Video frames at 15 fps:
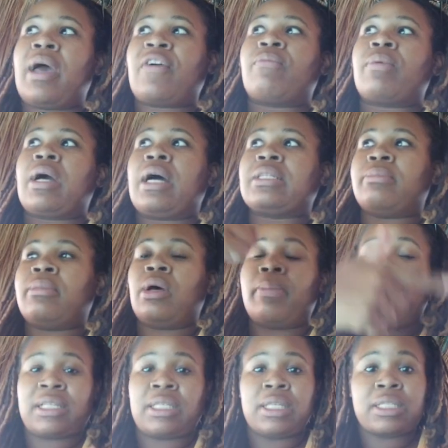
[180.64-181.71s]
back from Cozumel
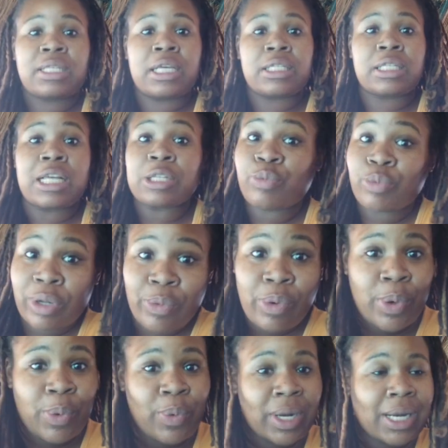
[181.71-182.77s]
back to the States. And that's really
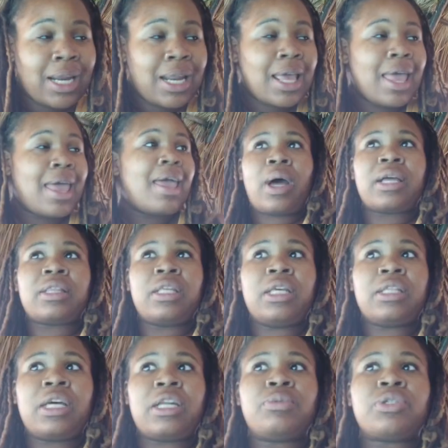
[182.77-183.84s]
what we wanted. I
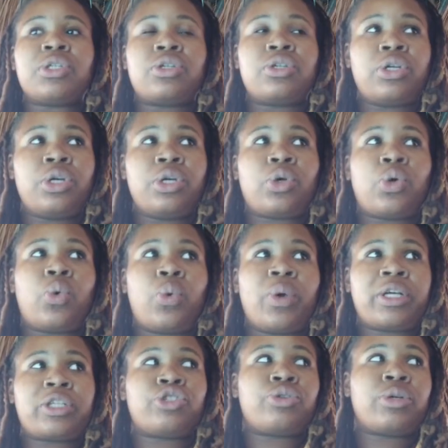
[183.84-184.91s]
think that it was a good
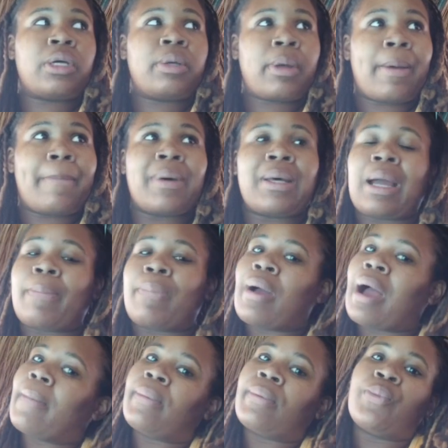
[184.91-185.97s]
quick trip, but I
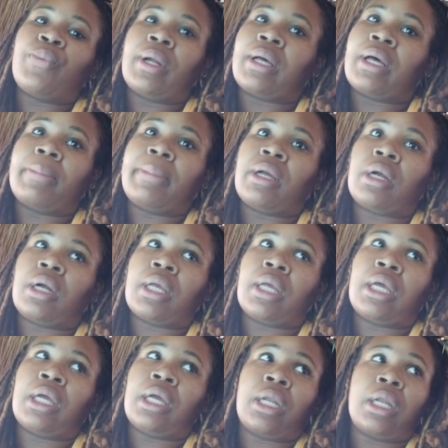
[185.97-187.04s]
probably wouldn't come here
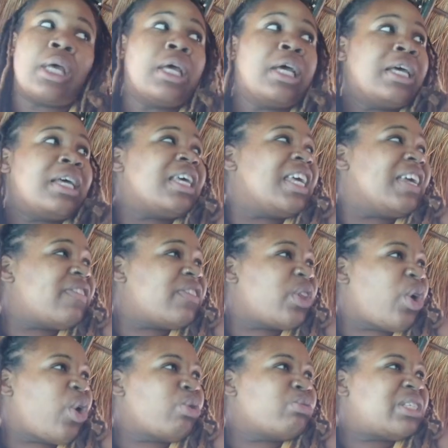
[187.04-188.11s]
again. Even
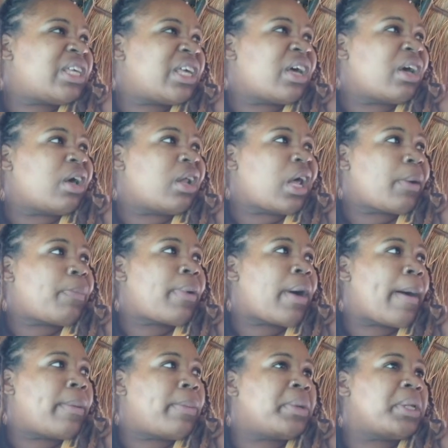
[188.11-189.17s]
the hotel, I
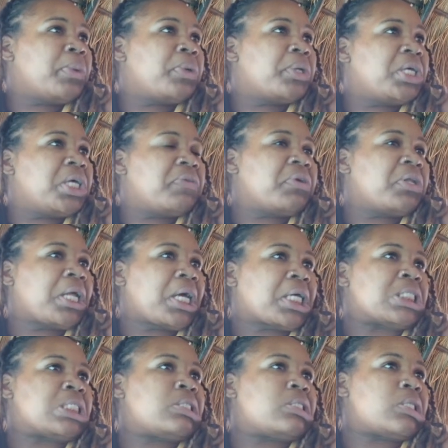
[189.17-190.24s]
probably would give it like
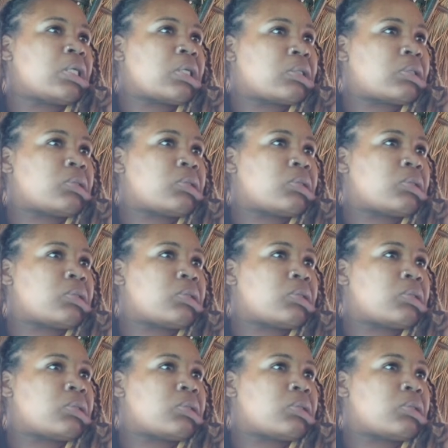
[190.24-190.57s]
a 6.